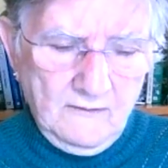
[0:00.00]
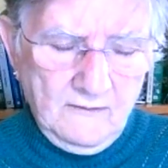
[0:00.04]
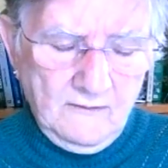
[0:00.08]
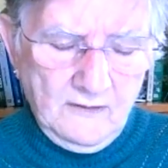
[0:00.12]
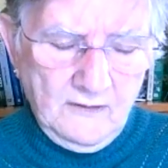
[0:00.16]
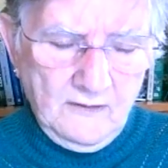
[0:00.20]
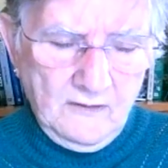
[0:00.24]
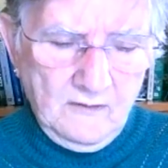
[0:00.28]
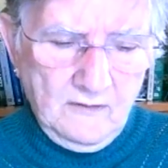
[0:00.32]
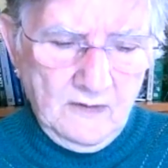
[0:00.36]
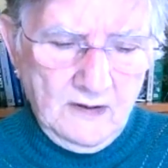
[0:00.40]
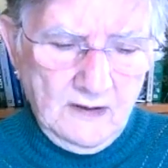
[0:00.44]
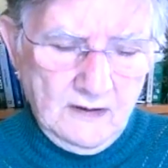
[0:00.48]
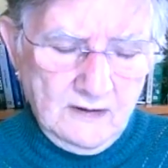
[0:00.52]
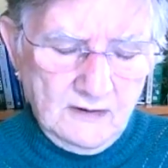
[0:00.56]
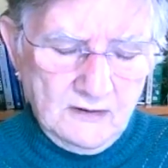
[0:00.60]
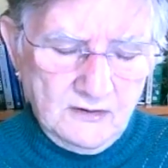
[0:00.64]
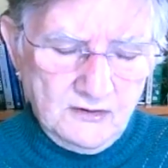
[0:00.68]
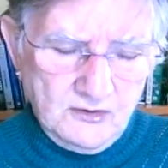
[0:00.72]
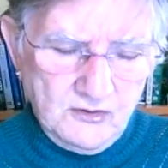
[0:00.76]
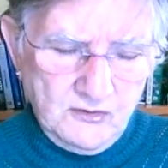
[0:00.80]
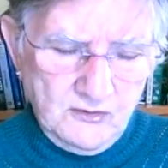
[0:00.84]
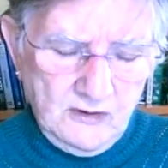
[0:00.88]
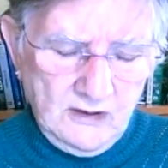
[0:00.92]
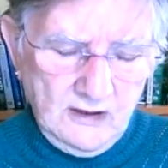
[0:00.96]
for the
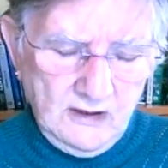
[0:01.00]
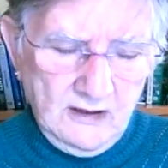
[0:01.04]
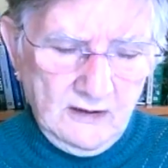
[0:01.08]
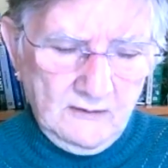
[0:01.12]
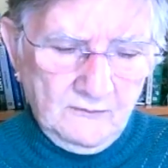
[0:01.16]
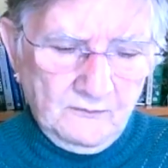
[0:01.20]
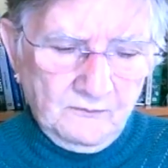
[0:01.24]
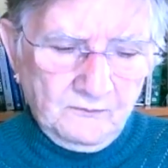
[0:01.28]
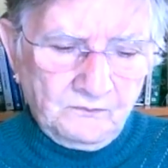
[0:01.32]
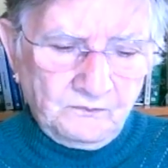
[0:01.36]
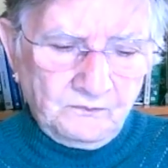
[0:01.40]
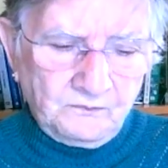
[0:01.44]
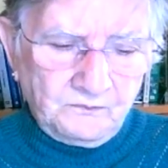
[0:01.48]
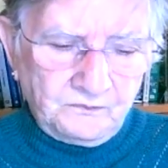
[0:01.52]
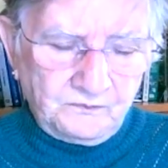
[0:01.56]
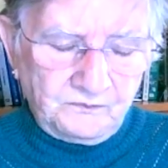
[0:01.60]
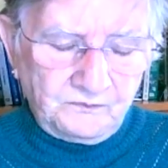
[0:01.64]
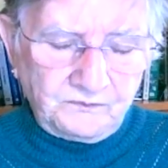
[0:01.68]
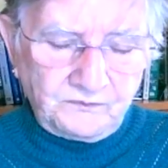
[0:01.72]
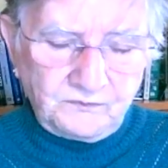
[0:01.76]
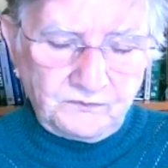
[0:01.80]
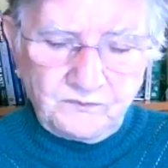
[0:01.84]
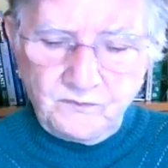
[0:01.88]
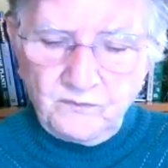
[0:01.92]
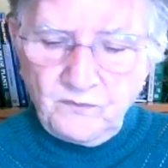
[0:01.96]
ministry
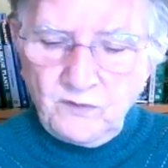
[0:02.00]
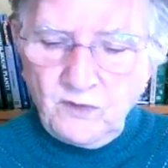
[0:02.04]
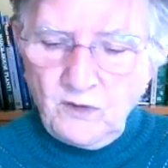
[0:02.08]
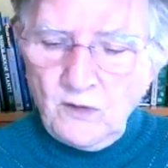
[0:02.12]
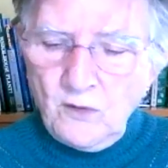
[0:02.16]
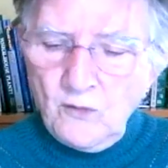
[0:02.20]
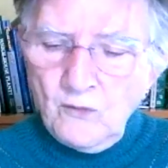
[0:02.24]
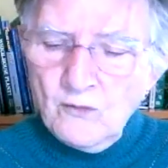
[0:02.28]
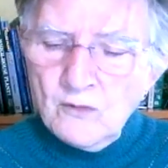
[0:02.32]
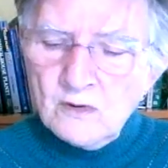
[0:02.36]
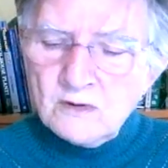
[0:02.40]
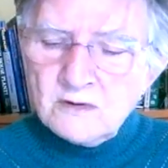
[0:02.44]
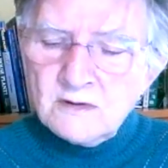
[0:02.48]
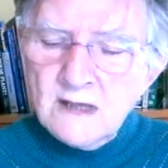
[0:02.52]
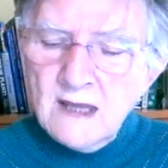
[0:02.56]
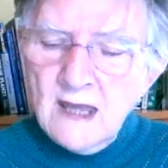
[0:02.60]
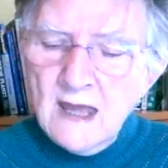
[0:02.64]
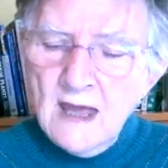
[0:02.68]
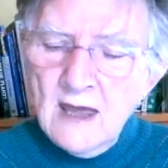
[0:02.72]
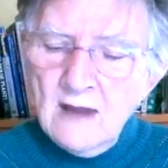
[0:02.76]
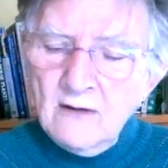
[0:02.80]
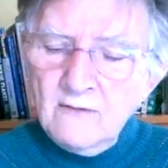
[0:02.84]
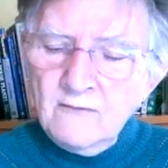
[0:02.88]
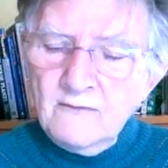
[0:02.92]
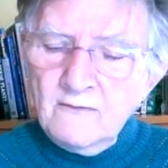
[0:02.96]
was the
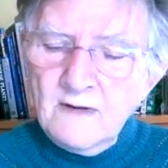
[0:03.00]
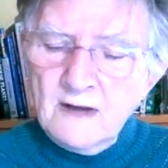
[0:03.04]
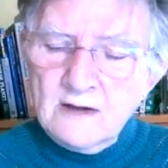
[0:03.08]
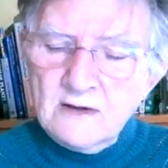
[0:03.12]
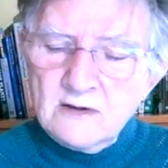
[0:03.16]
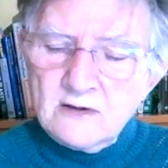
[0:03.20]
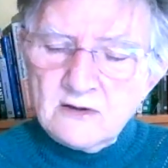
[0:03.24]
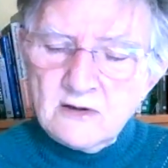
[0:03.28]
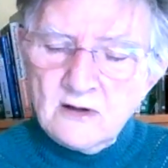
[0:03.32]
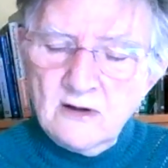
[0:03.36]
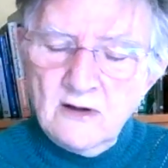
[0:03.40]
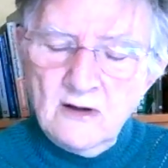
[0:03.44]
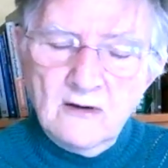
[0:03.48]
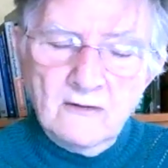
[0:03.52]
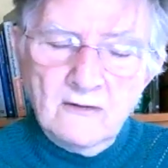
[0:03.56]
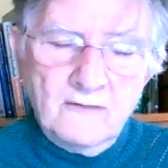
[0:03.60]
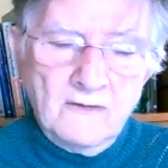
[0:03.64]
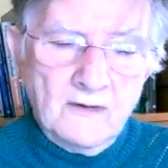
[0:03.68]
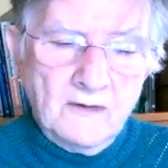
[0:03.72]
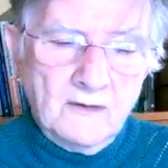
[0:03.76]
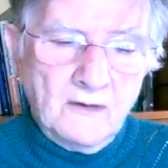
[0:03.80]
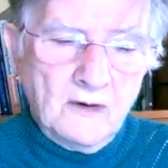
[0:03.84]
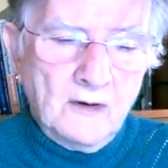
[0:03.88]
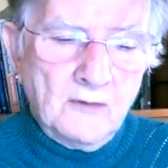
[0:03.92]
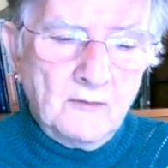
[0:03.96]
advent of
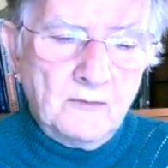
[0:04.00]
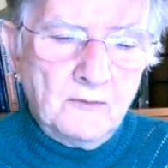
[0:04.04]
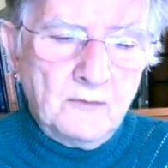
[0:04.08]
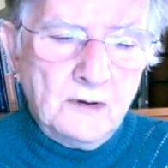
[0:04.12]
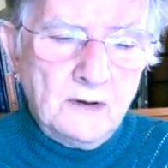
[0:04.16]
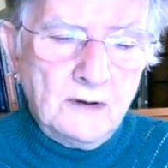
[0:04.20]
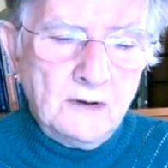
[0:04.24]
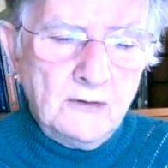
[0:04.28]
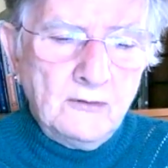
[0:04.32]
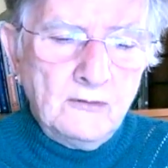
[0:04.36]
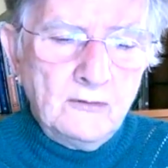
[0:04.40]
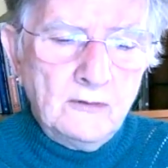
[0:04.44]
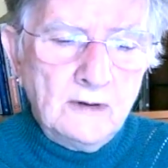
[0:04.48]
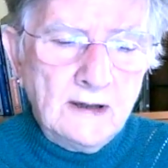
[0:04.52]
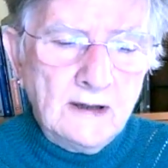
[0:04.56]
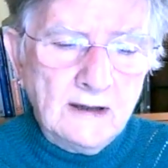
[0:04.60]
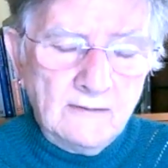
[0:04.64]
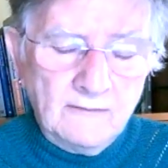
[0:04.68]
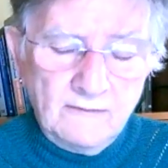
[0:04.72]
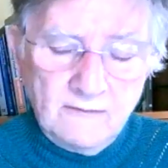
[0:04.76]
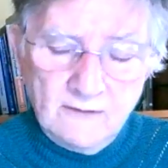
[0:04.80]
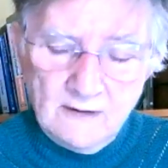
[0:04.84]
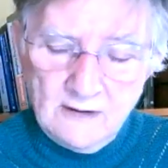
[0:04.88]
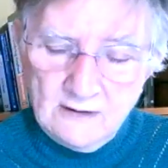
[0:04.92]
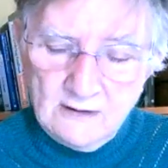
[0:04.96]
a blue
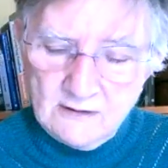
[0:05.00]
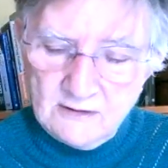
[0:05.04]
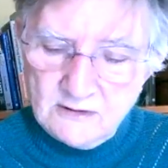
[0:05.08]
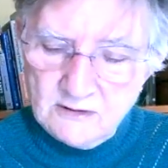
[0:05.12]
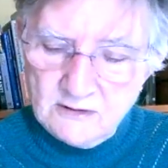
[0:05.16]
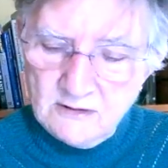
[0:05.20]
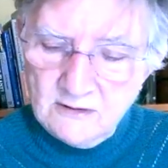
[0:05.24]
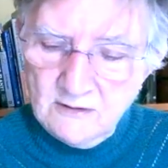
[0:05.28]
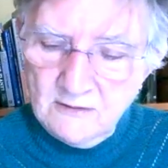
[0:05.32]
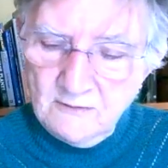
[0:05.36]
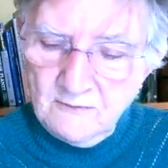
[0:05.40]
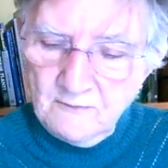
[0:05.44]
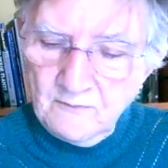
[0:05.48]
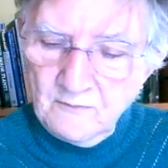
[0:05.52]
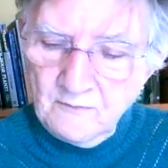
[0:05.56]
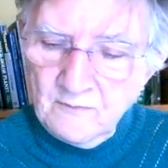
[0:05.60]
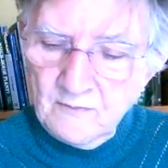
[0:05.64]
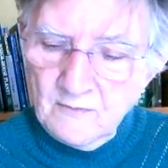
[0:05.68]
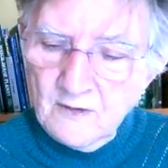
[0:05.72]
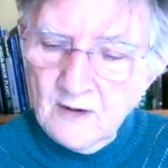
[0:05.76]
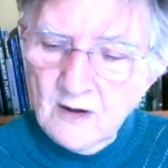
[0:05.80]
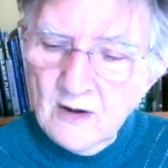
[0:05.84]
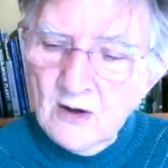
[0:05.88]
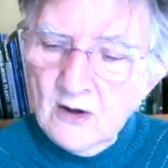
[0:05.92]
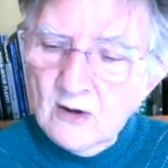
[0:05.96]
leaflet
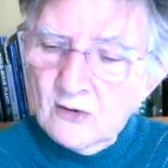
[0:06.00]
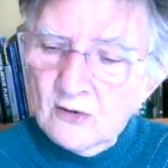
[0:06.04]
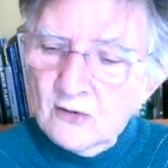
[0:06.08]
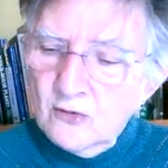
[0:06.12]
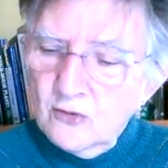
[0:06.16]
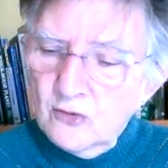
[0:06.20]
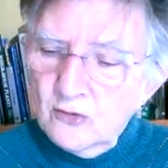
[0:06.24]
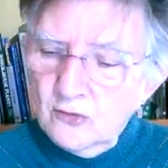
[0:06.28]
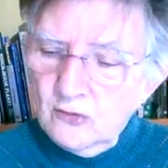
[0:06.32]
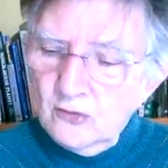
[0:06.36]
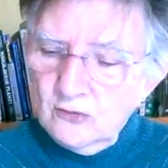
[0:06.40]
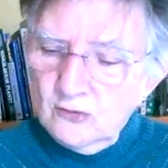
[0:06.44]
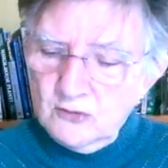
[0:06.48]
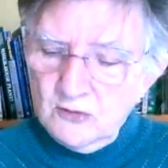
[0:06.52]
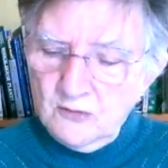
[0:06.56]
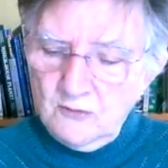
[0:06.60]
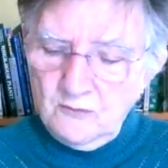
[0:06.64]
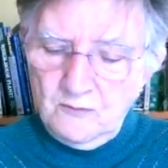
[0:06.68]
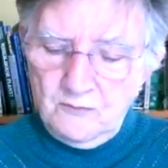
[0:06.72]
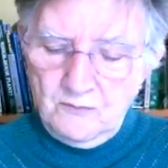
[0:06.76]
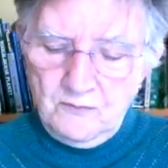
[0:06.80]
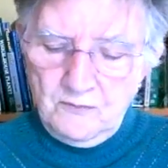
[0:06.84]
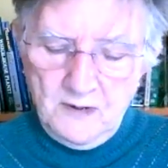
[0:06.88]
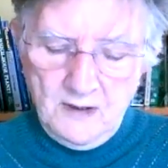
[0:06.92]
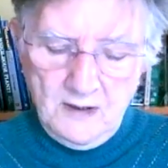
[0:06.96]
called
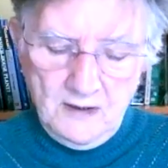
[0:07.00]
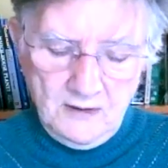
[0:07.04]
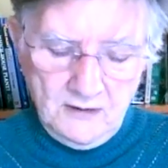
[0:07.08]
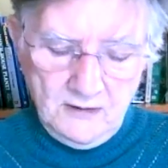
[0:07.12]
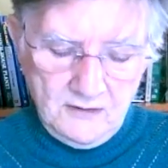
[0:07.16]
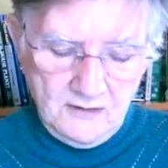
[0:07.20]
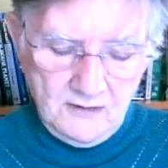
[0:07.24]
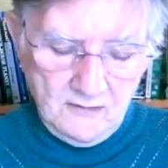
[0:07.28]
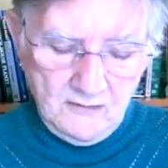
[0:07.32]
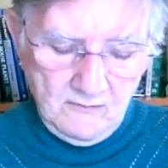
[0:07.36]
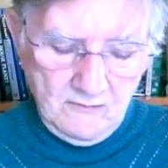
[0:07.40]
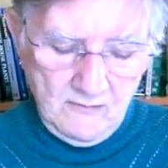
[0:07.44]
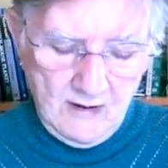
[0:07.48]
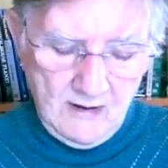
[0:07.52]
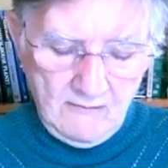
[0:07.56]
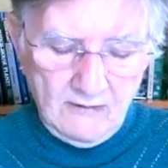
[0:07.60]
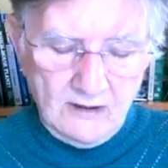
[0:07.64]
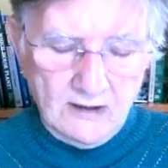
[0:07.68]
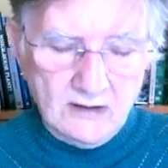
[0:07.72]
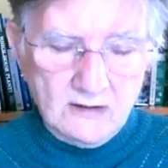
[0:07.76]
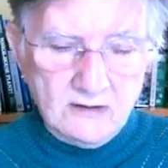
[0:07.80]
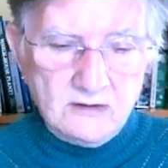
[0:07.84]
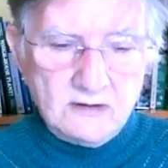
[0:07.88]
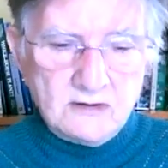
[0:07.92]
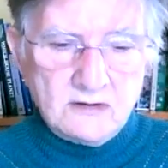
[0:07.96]
Birth,
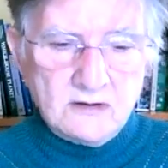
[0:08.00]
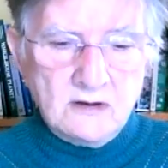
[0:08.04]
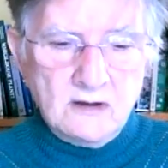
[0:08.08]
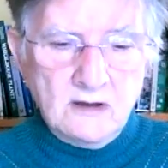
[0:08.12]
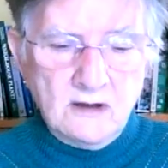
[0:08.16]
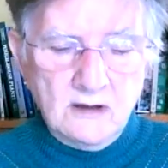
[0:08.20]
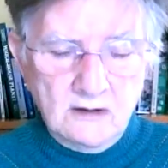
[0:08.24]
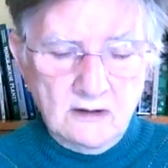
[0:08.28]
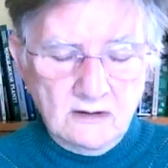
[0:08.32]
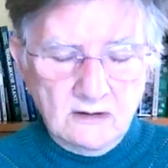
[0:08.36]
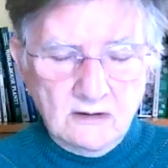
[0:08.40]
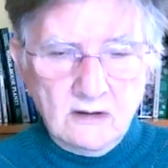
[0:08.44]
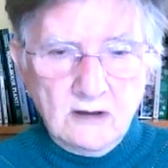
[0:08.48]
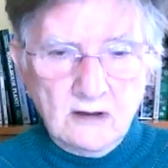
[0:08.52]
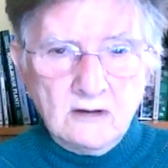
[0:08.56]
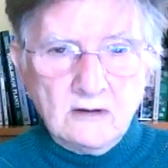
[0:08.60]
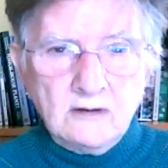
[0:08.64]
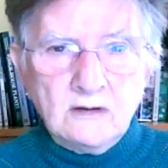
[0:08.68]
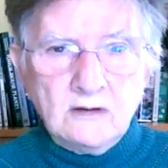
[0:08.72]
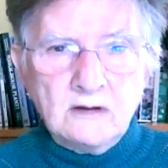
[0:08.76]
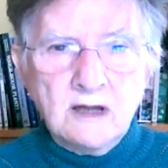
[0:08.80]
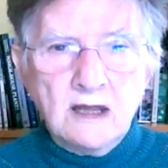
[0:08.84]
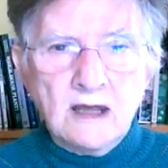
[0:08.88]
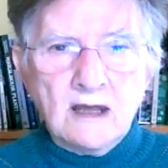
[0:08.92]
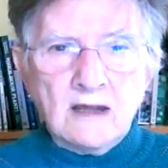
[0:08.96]
Marriage
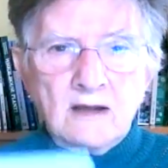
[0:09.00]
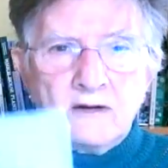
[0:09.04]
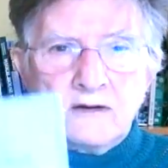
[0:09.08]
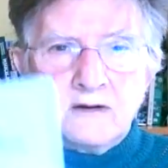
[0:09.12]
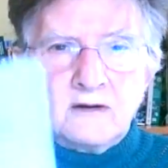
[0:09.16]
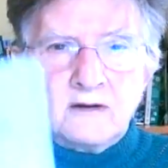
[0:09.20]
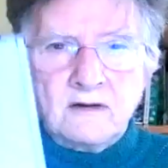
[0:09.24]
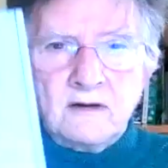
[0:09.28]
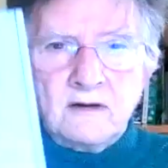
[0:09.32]
and Death,